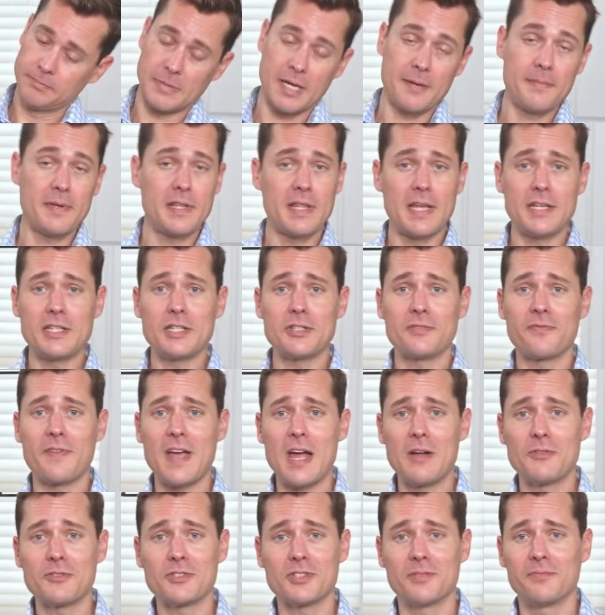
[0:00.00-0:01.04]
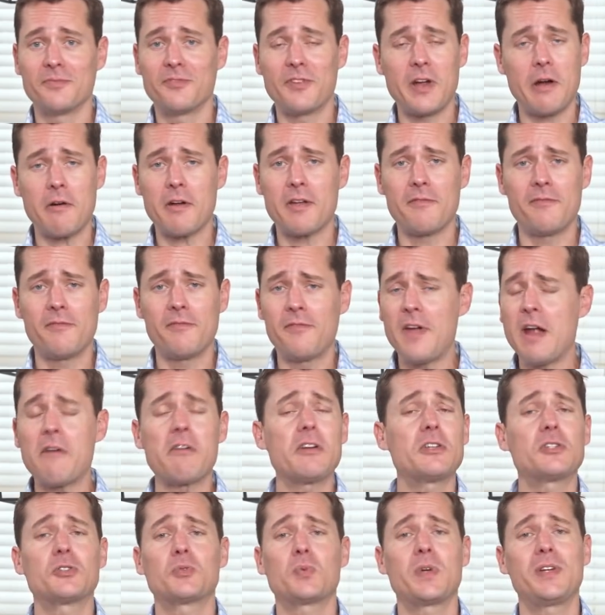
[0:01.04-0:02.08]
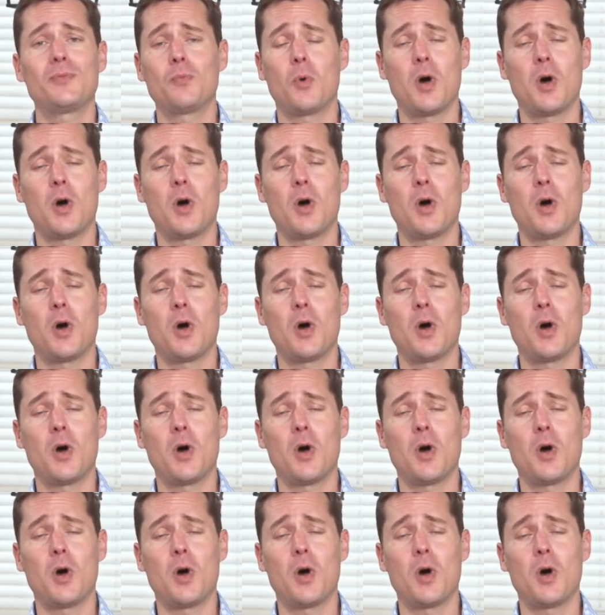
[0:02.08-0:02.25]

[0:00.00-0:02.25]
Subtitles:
maybe they just found some very, very sweet